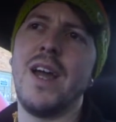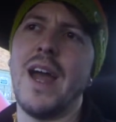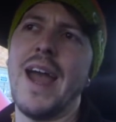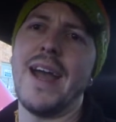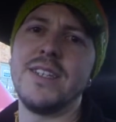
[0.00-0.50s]

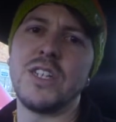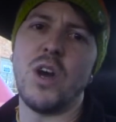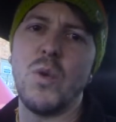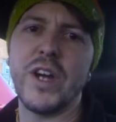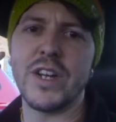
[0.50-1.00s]
And
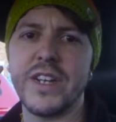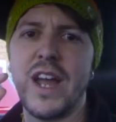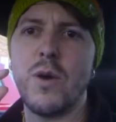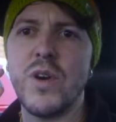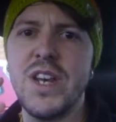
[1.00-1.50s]
we are going to
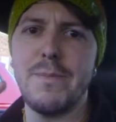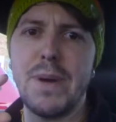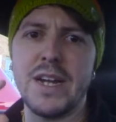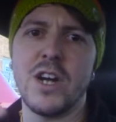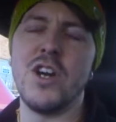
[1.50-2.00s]
now nip
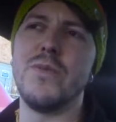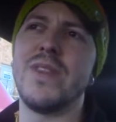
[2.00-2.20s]
back home,